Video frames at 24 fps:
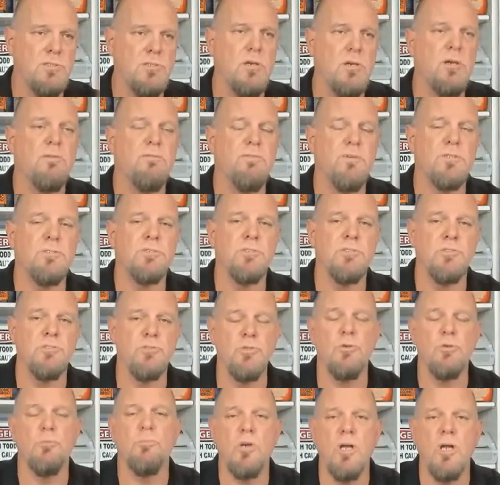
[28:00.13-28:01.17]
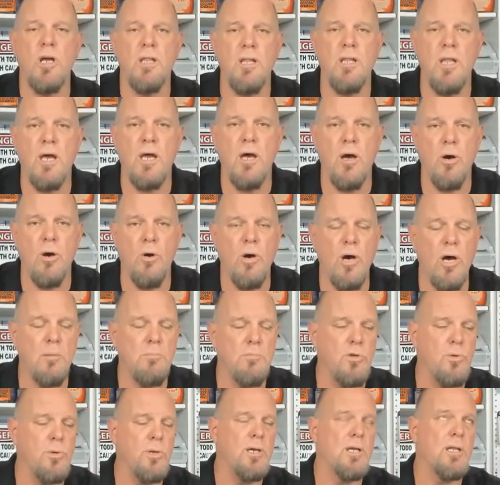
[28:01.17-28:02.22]
all versus Zoom right now.
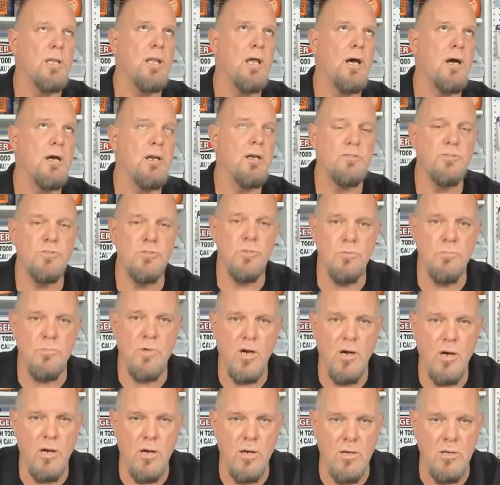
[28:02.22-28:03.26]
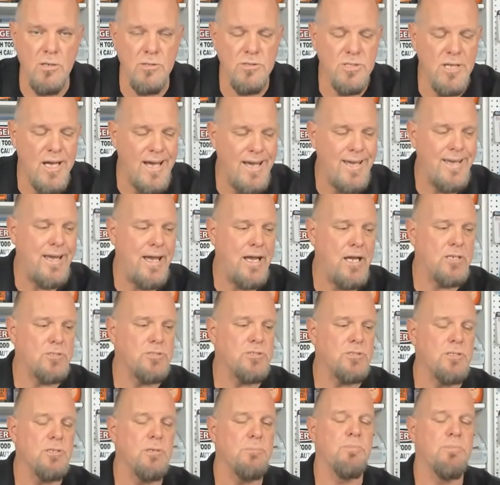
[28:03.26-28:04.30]
I'm doing a lot of Zoom calls. I
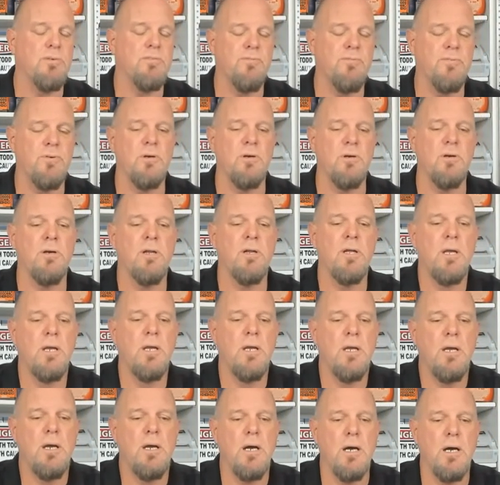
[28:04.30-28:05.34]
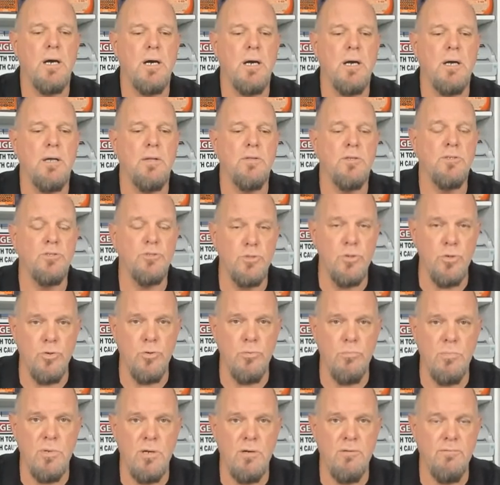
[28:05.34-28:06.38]
actually prefer the
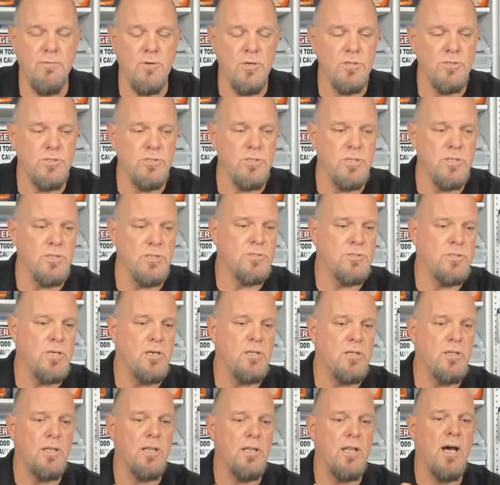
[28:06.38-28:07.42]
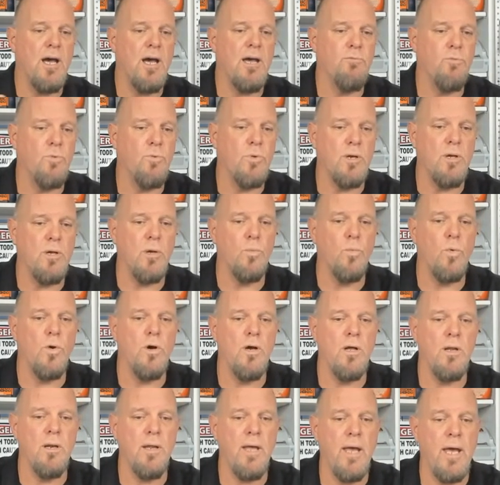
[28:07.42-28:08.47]
Zoom versus the live
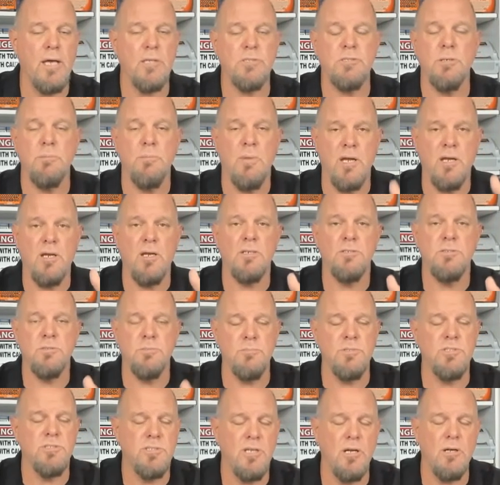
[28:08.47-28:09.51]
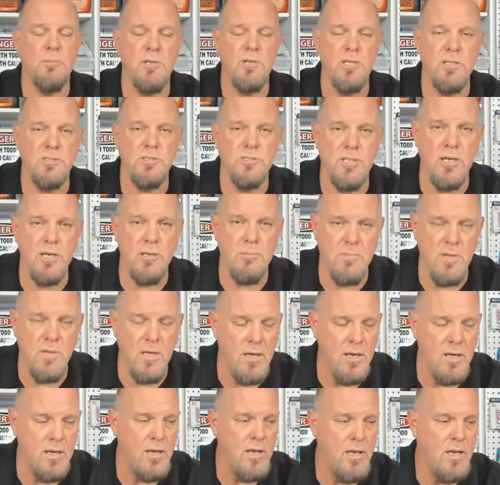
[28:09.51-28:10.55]
one-on-one. Actually, my customers tell me the same
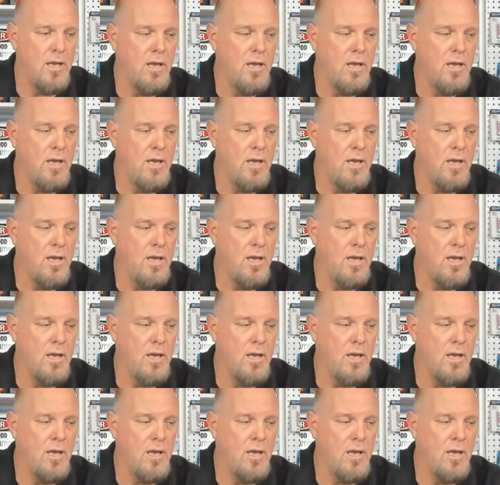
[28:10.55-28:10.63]
thing.